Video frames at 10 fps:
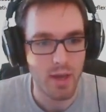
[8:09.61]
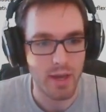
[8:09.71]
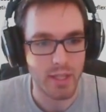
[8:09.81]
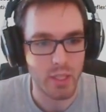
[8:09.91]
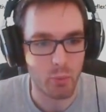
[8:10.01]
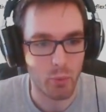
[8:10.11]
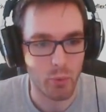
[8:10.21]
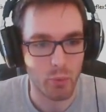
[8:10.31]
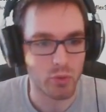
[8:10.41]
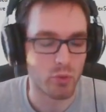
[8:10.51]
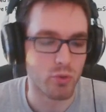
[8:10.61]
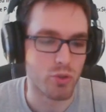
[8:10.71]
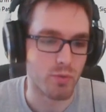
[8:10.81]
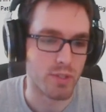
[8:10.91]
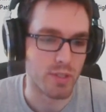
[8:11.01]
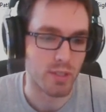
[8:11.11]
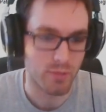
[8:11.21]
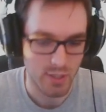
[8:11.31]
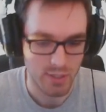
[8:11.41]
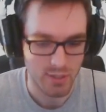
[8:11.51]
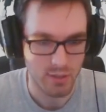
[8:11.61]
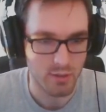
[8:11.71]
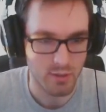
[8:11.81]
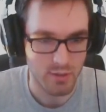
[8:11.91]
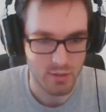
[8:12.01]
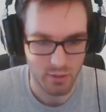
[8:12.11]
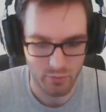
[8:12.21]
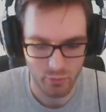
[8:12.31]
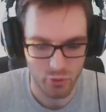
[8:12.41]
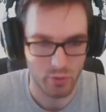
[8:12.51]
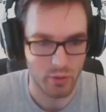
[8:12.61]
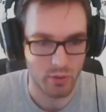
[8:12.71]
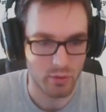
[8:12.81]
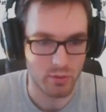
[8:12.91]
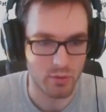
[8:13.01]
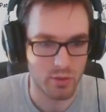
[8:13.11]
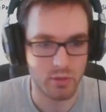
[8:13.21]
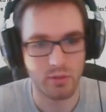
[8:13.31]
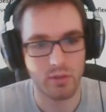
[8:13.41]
And then what we're going to do, just for the sake of testing it, is instead of returning color